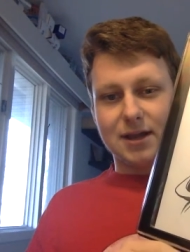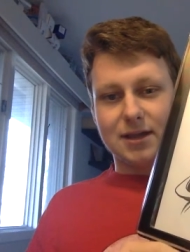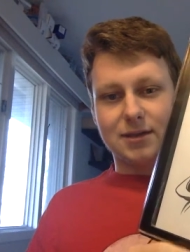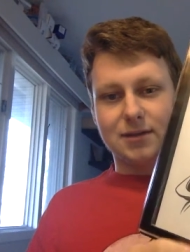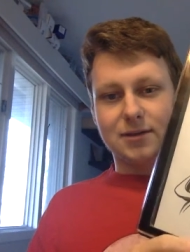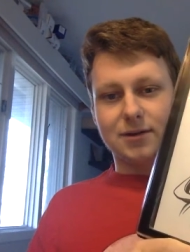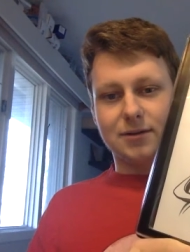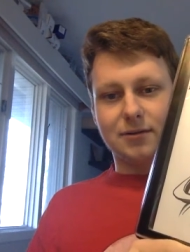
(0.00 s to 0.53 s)

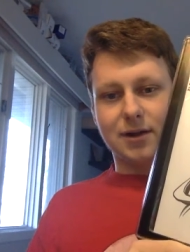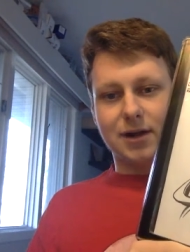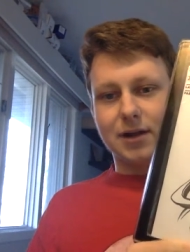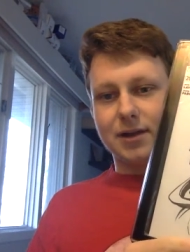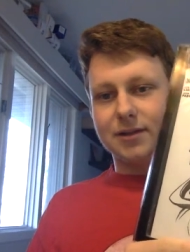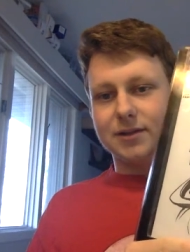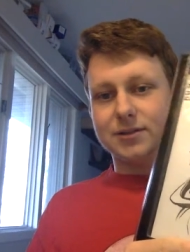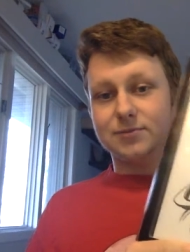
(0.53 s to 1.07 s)
you know,
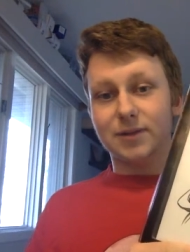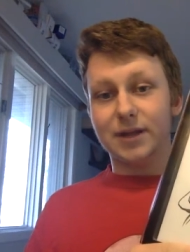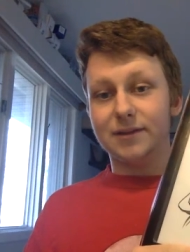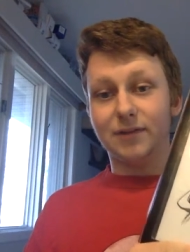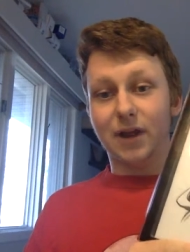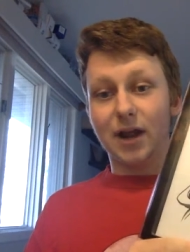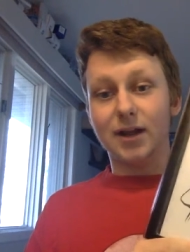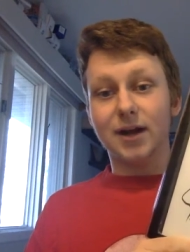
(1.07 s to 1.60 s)
uh, this
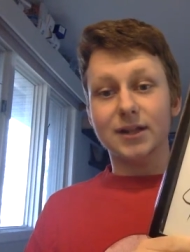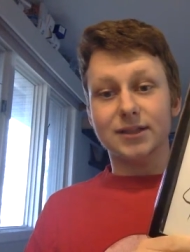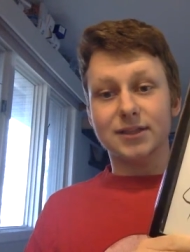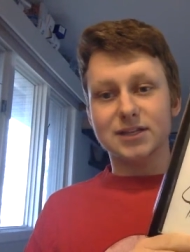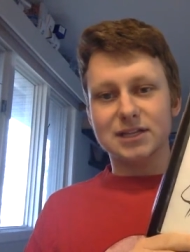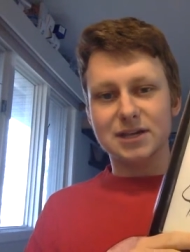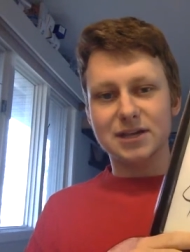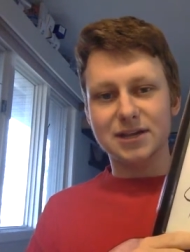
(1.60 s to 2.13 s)
I I got
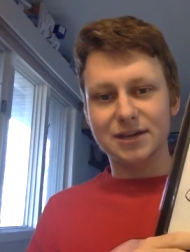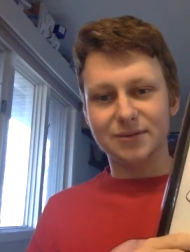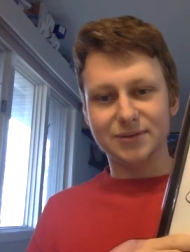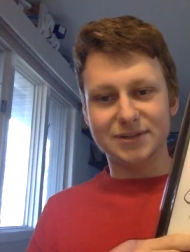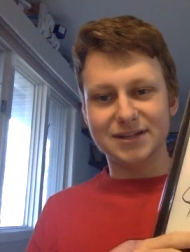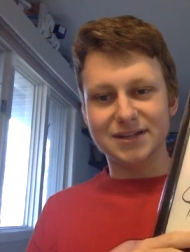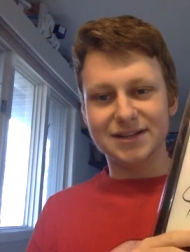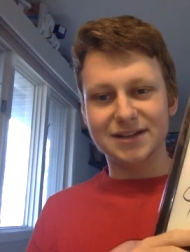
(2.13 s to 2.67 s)
this. It
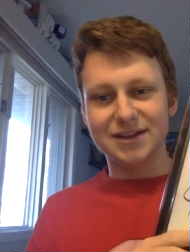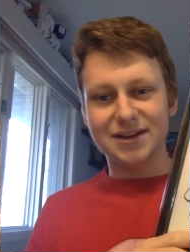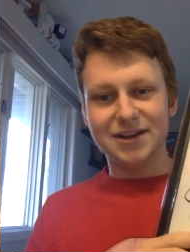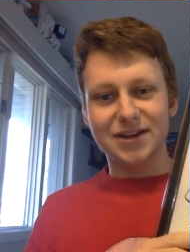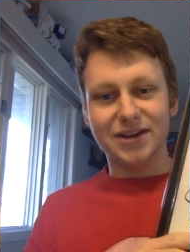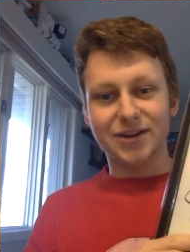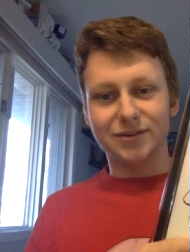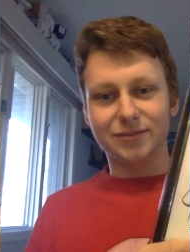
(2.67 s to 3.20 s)
was
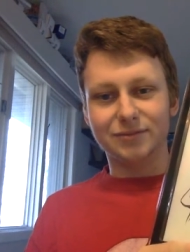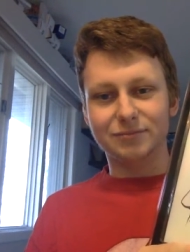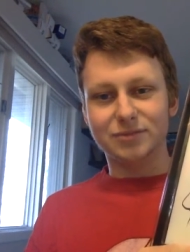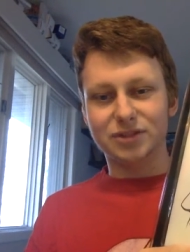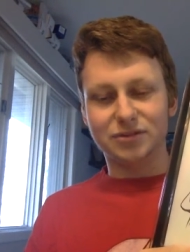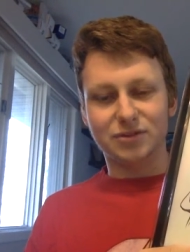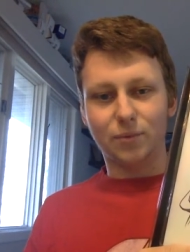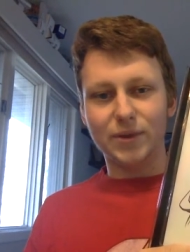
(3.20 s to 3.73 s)
you know, the